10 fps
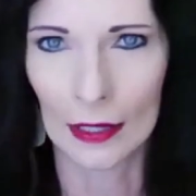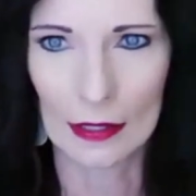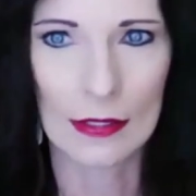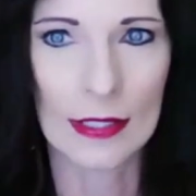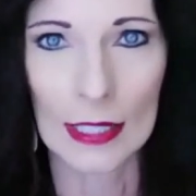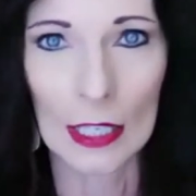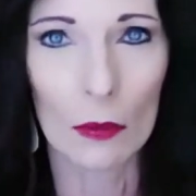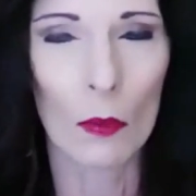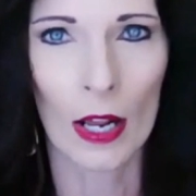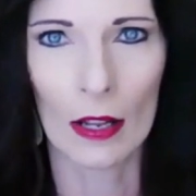see
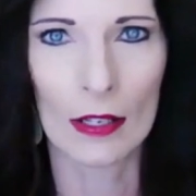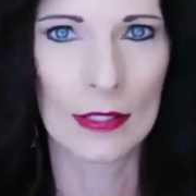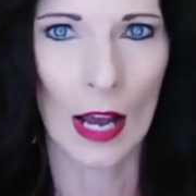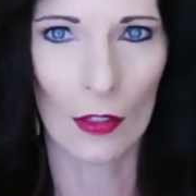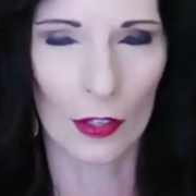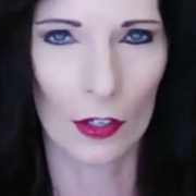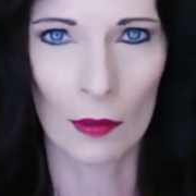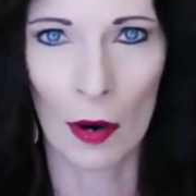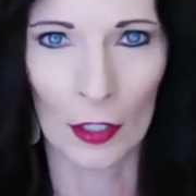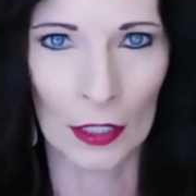what is out there in the
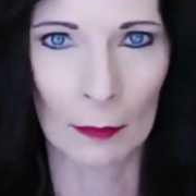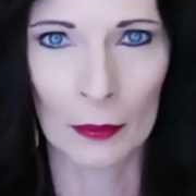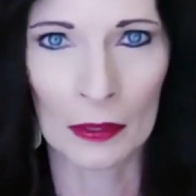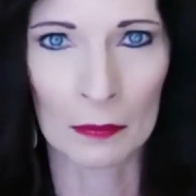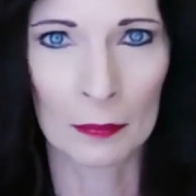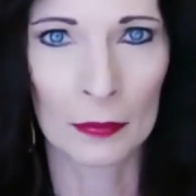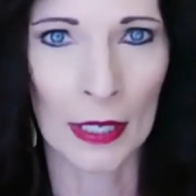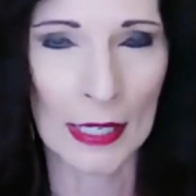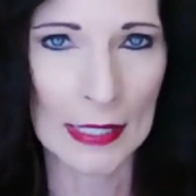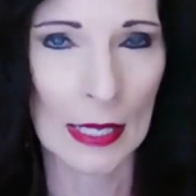
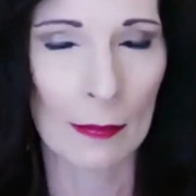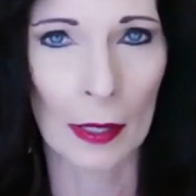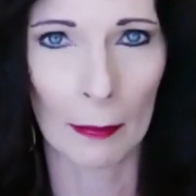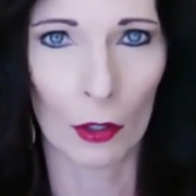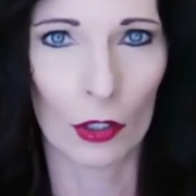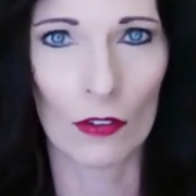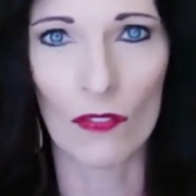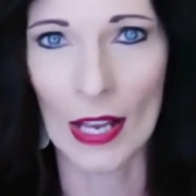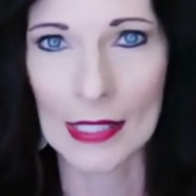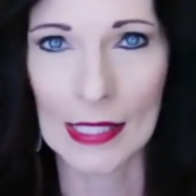marketplace that people are
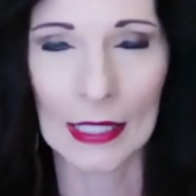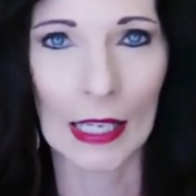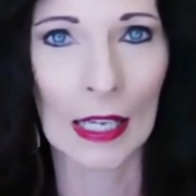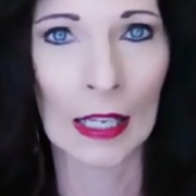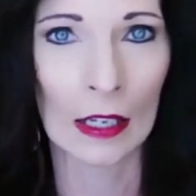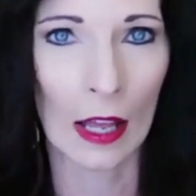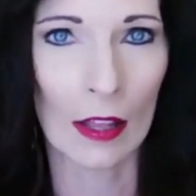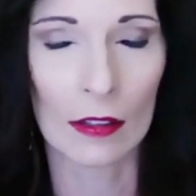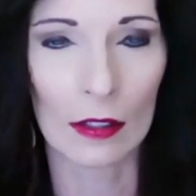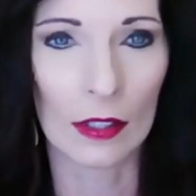investing in,
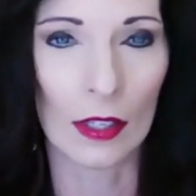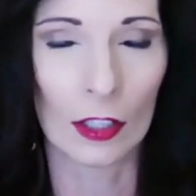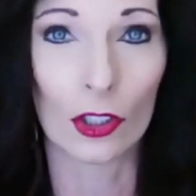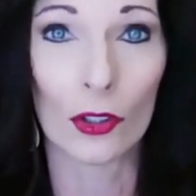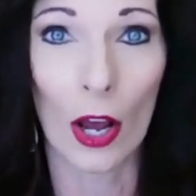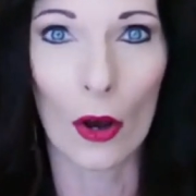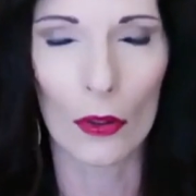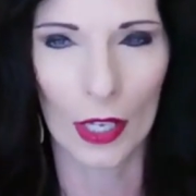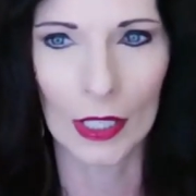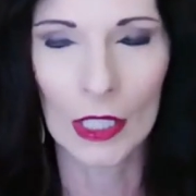and then
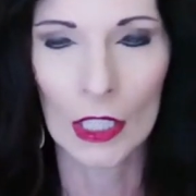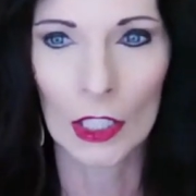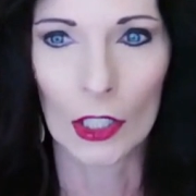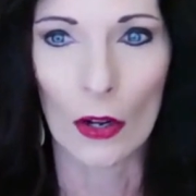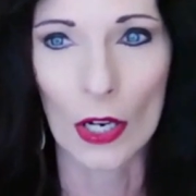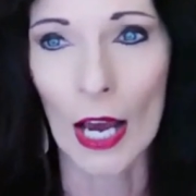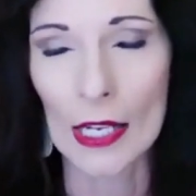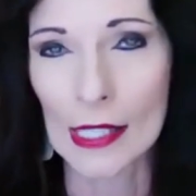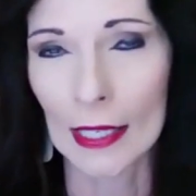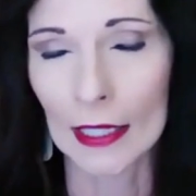that kind
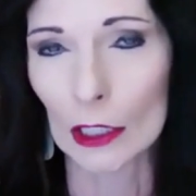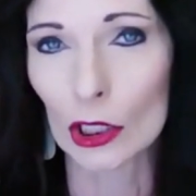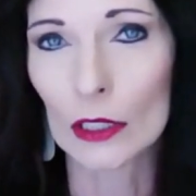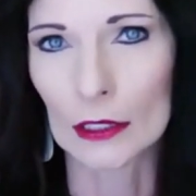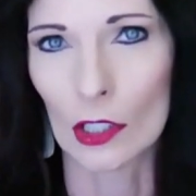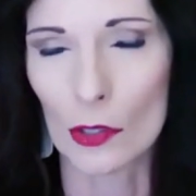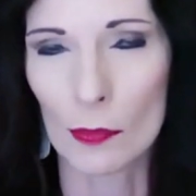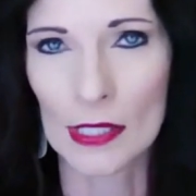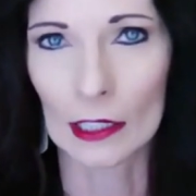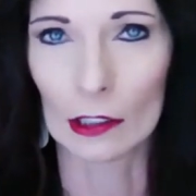of taking a look at those
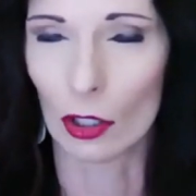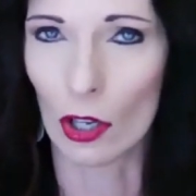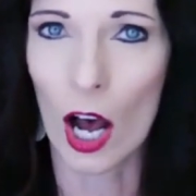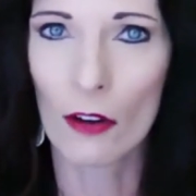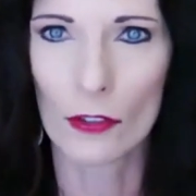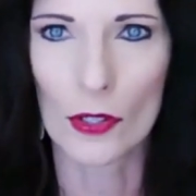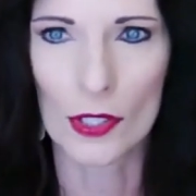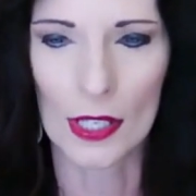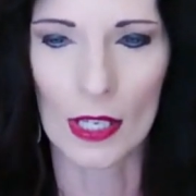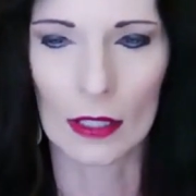particular offers
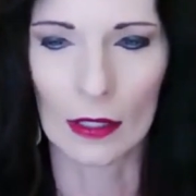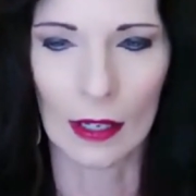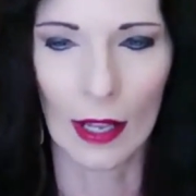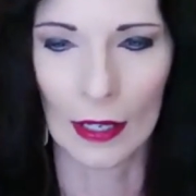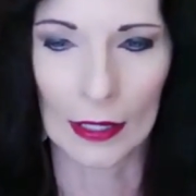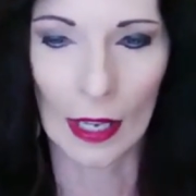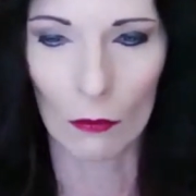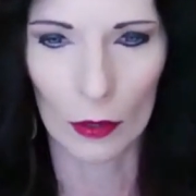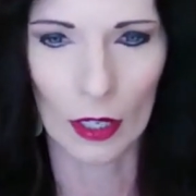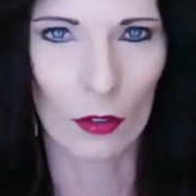then, and again,
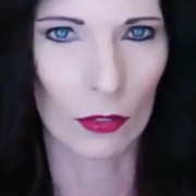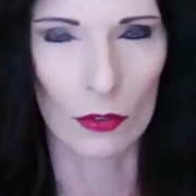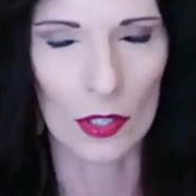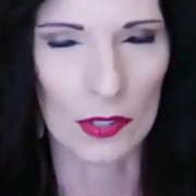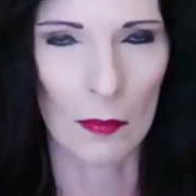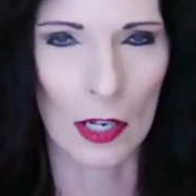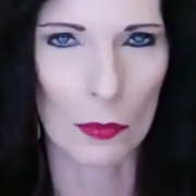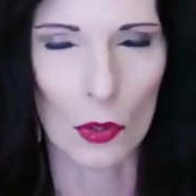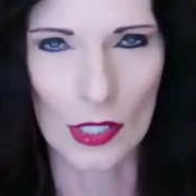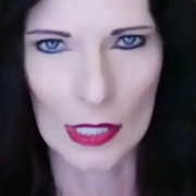we go through this in much
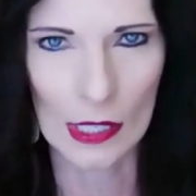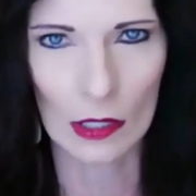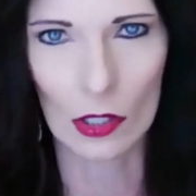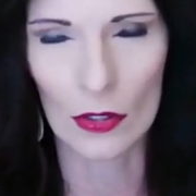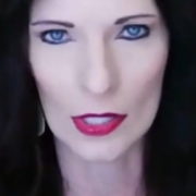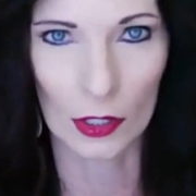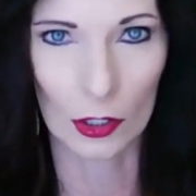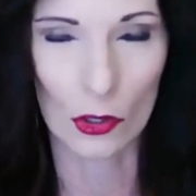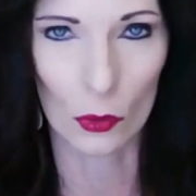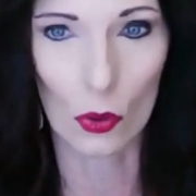more detail in the
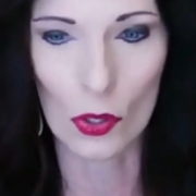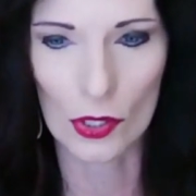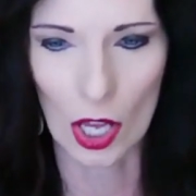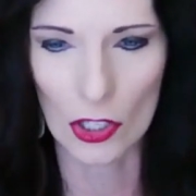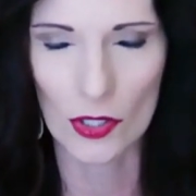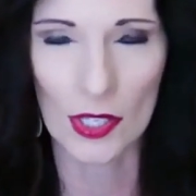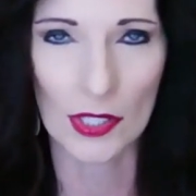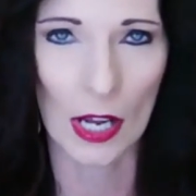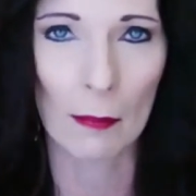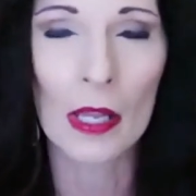signature course launch
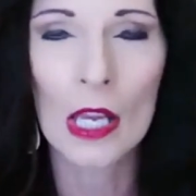system,